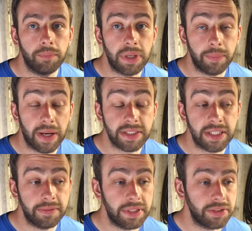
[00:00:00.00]
Mini Matt
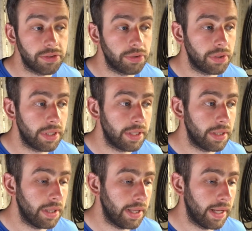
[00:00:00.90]
TV's doing it,
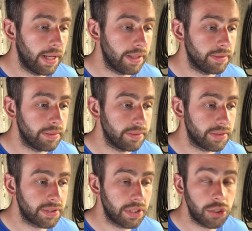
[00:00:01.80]
and
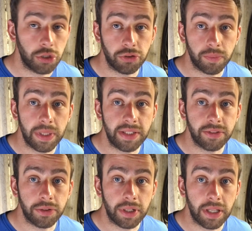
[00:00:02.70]
Juiced Mini's
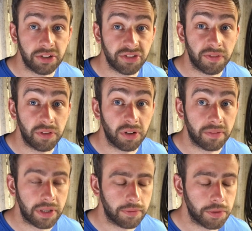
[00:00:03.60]
doing it. They're just a few I can
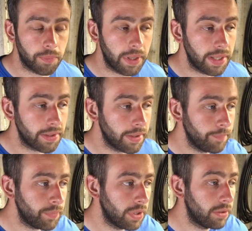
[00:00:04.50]
think off the top of my head.
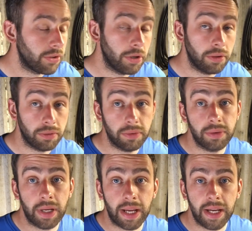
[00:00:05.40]
So
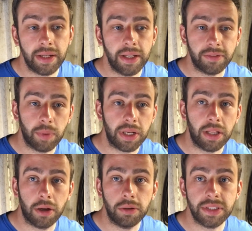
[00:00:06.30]
again, it's money
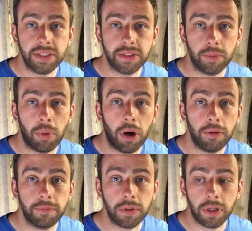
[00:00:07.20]
that goes into the
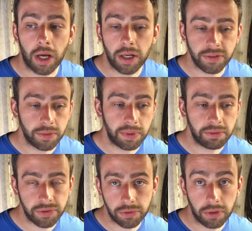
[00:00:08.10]
pot for the cars to be
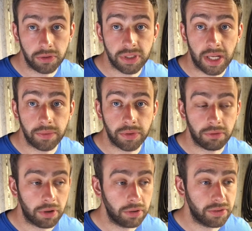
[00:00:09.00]
restored and kept on the
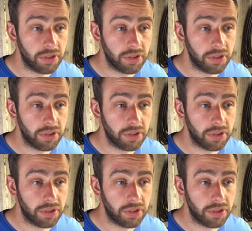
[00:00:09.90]
road.